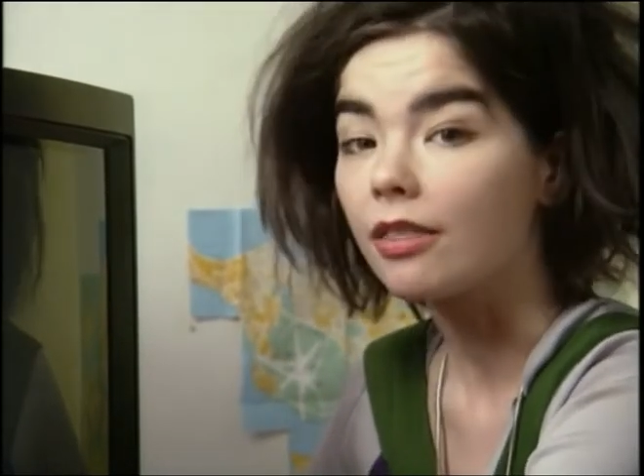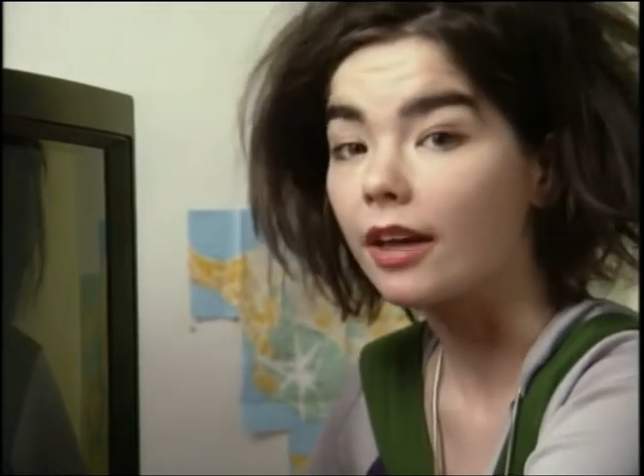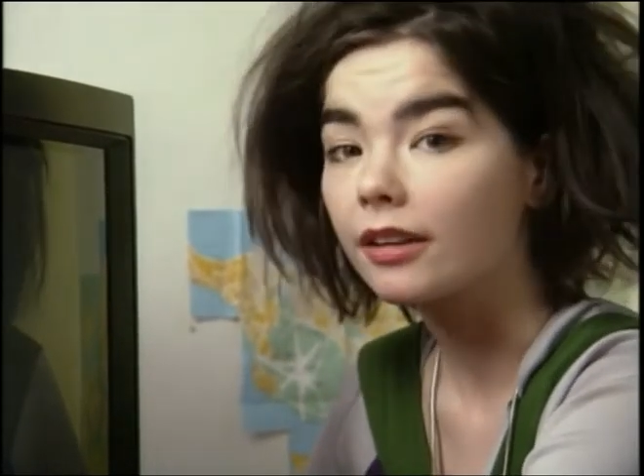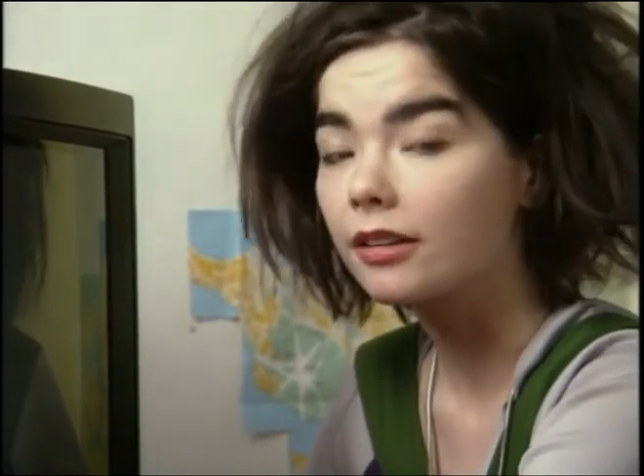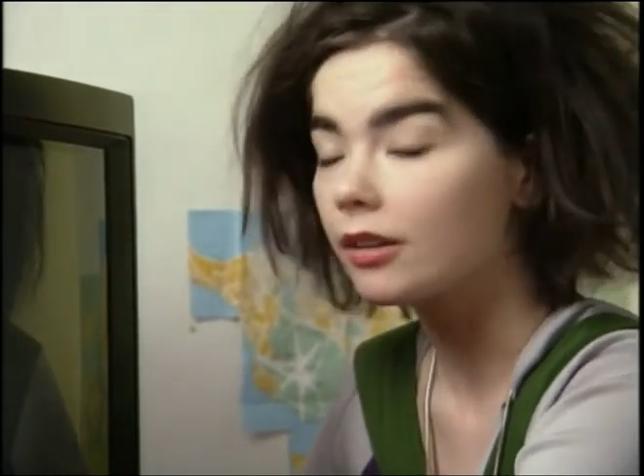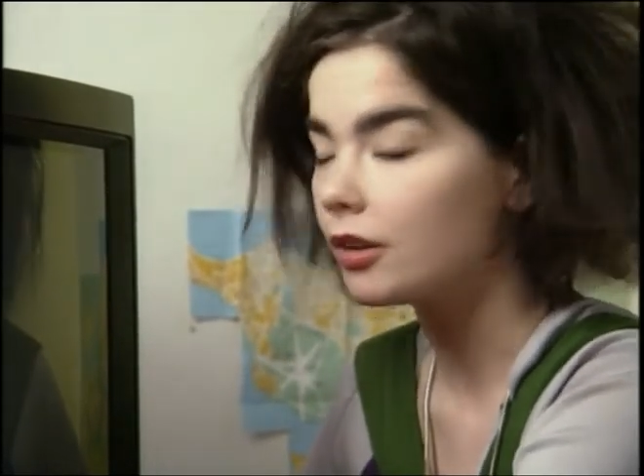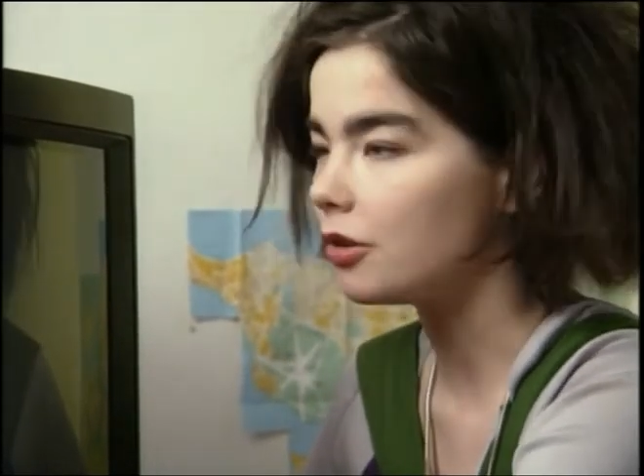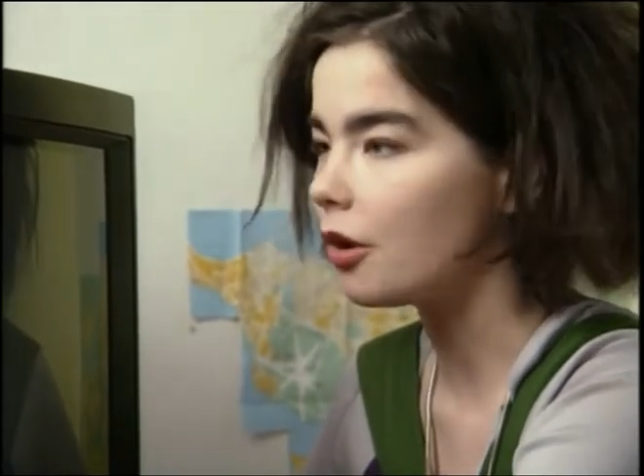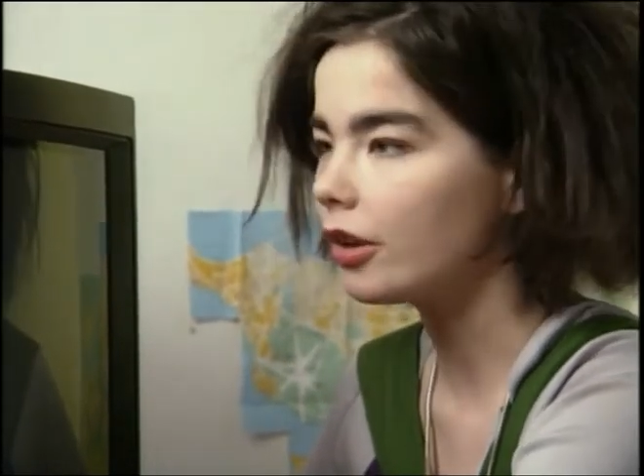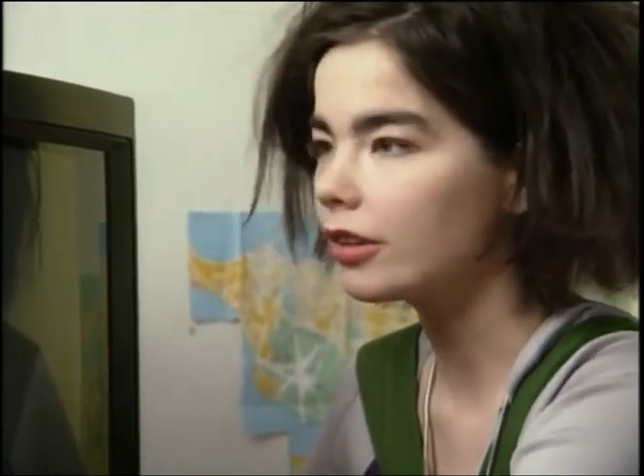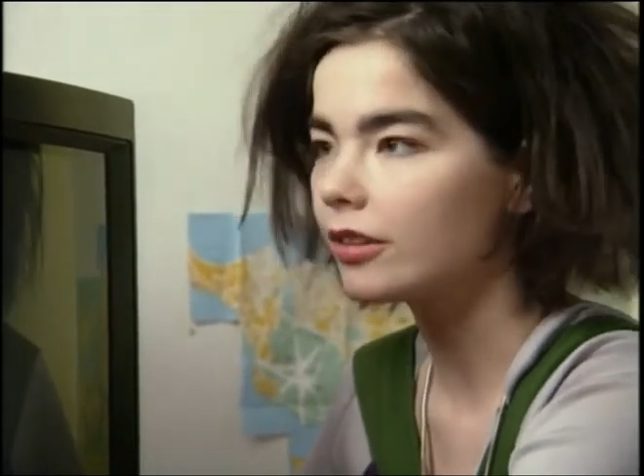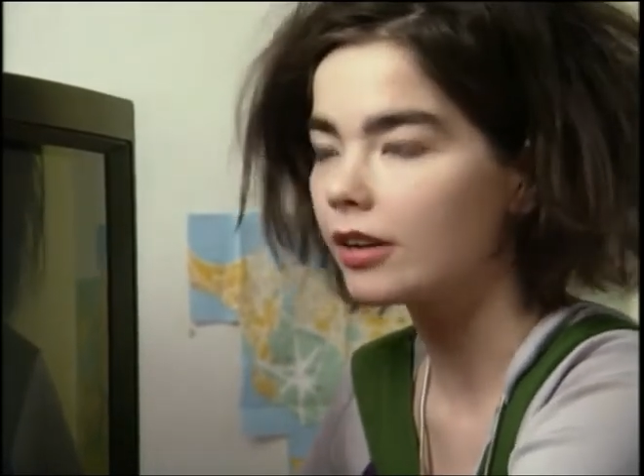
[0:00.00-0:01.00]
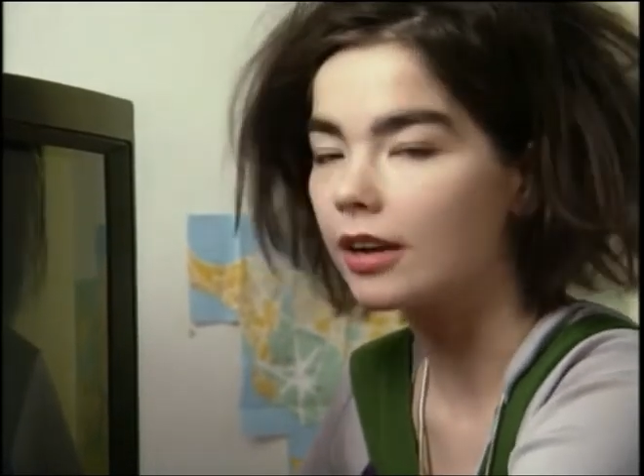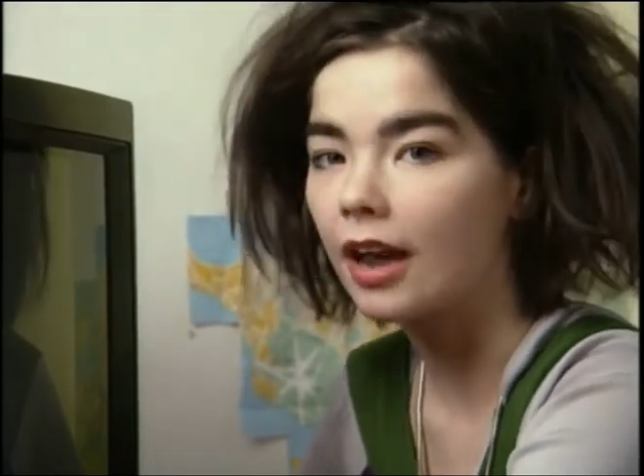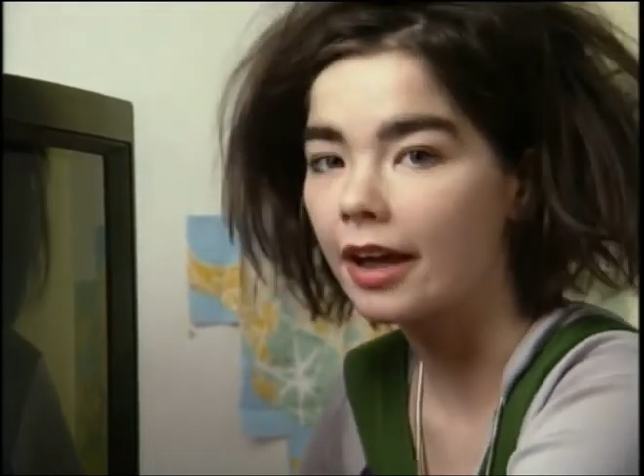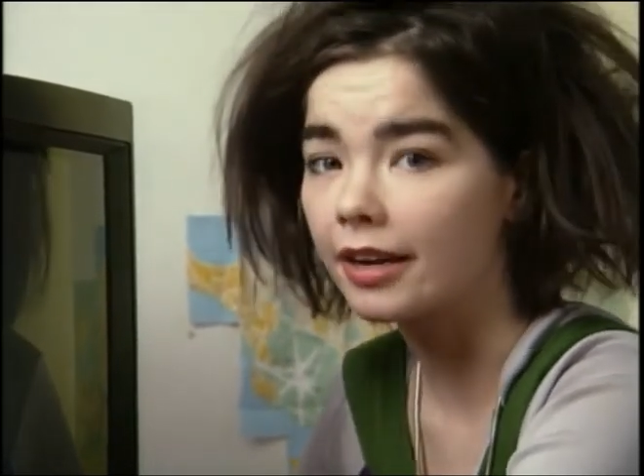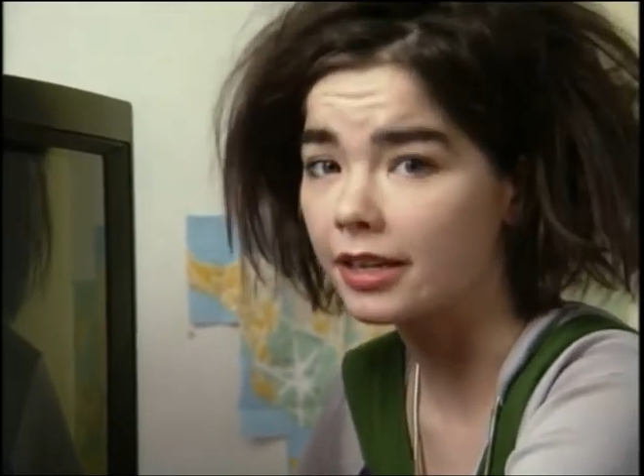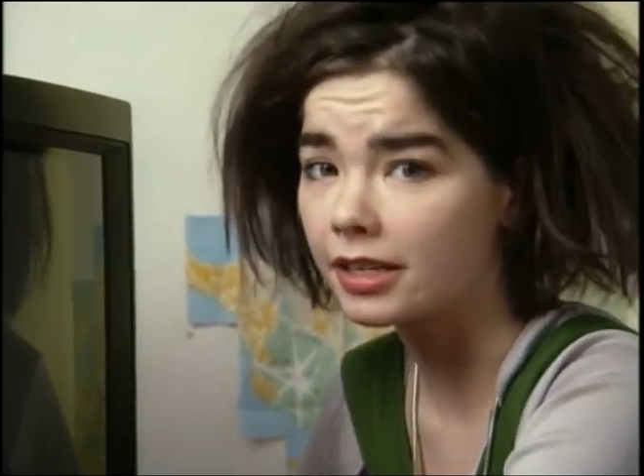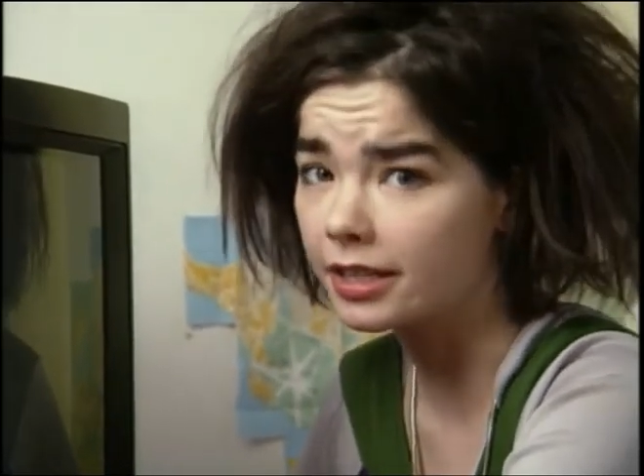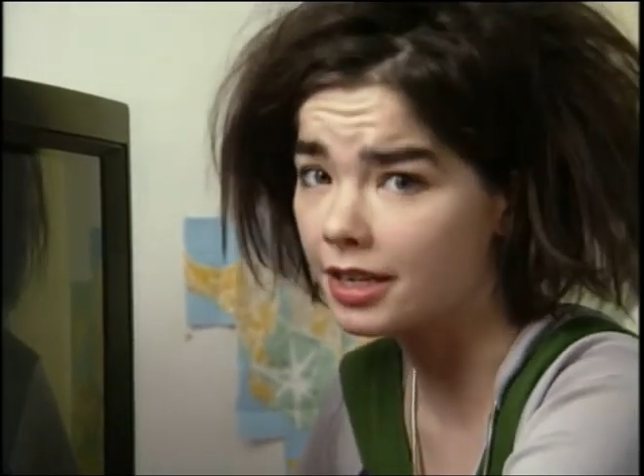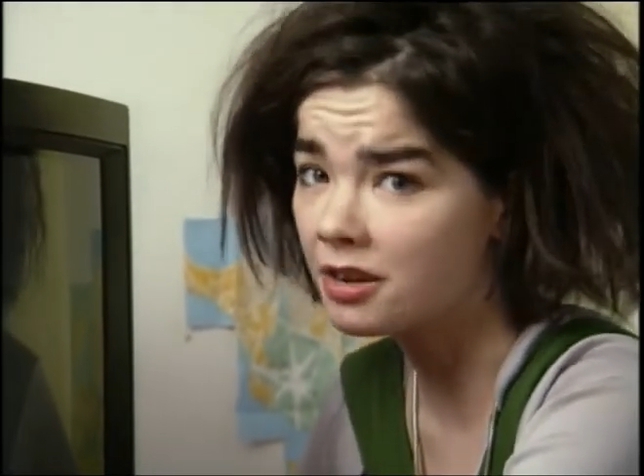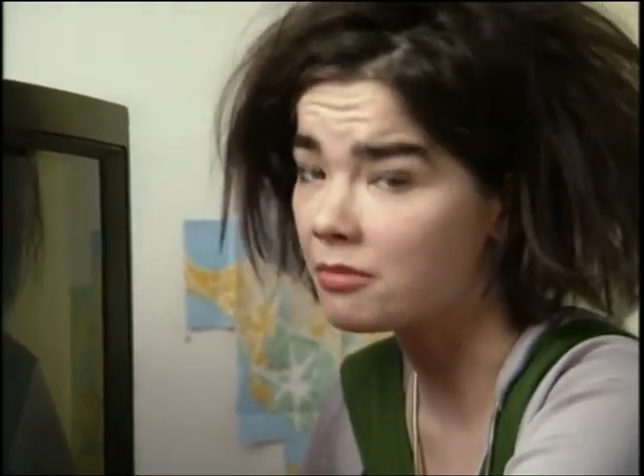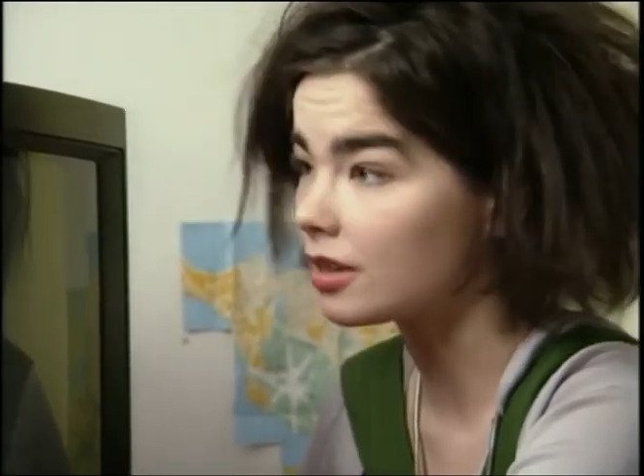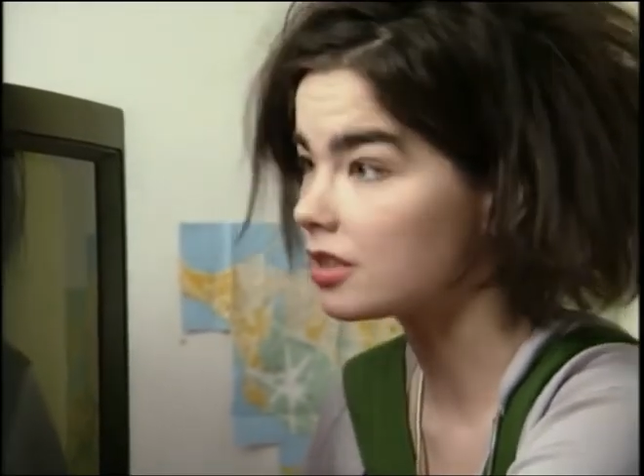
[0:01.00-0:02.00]
that not like in
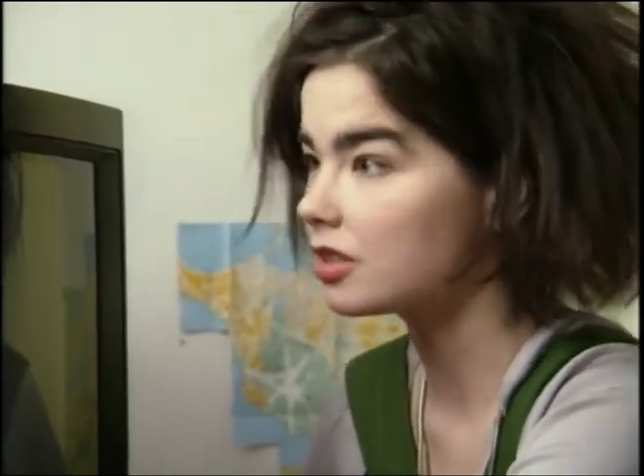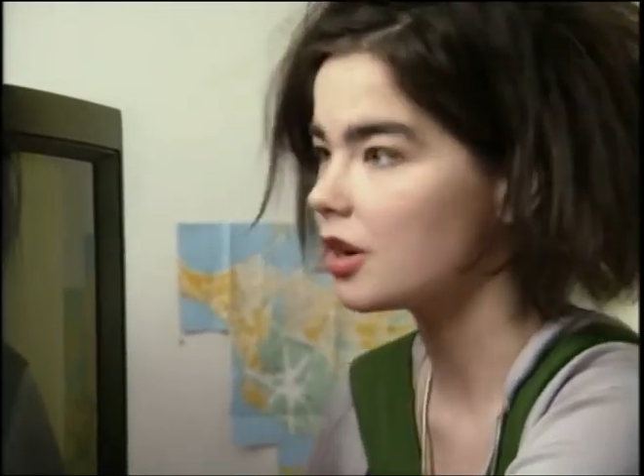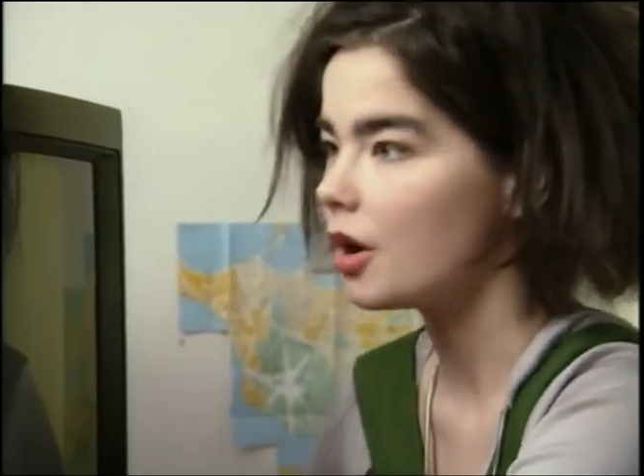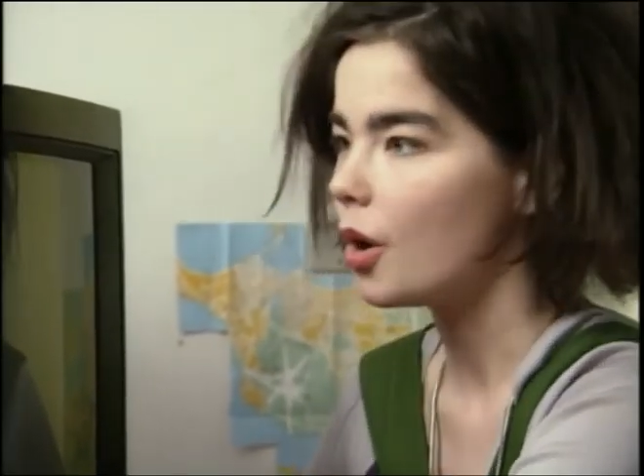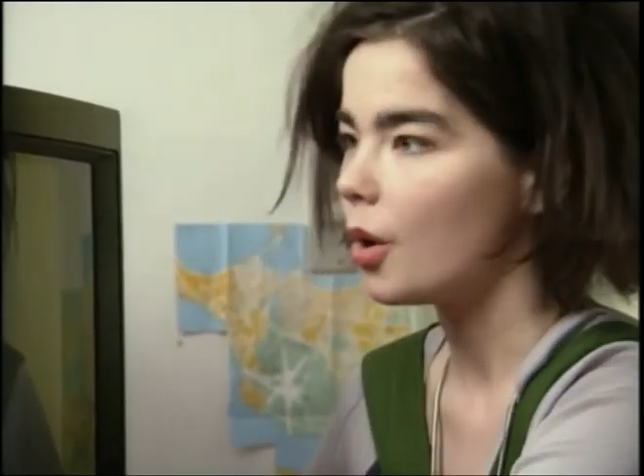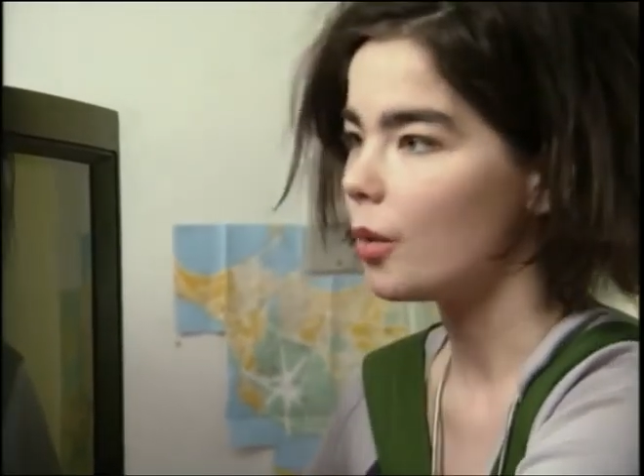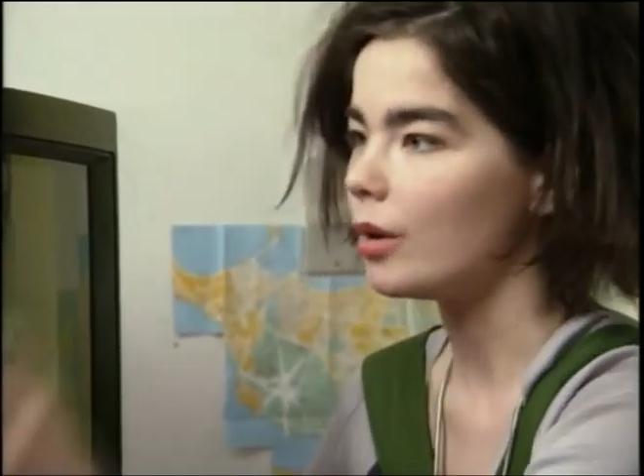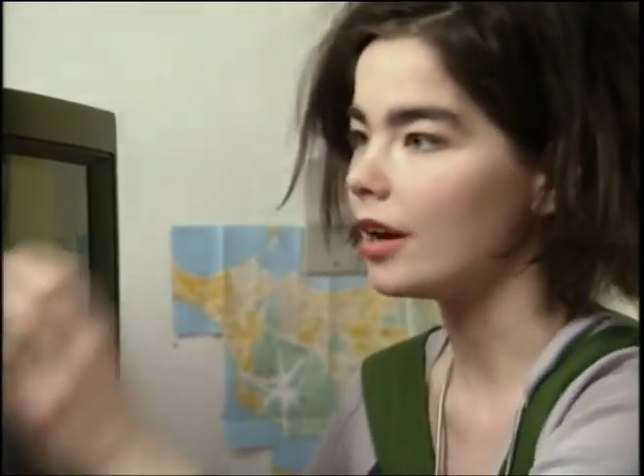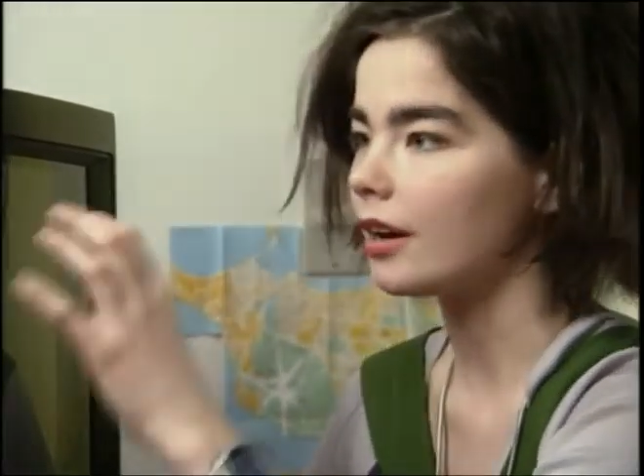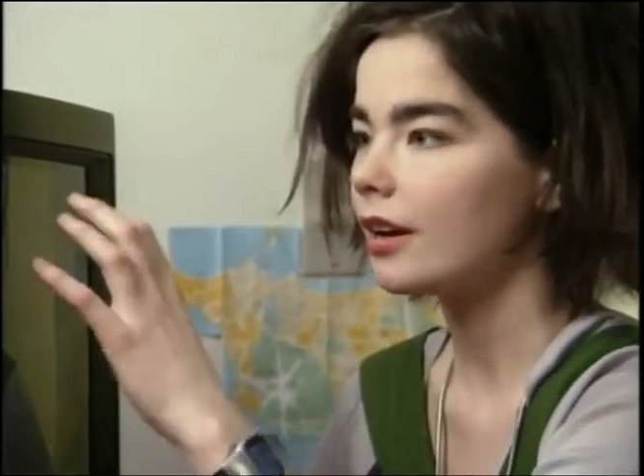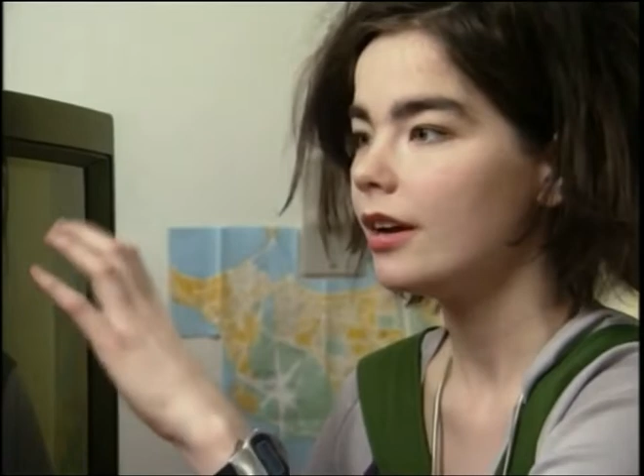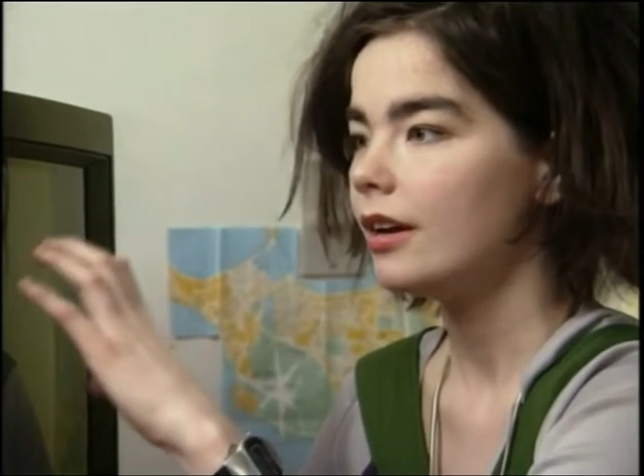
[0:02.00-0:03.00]
cinemas where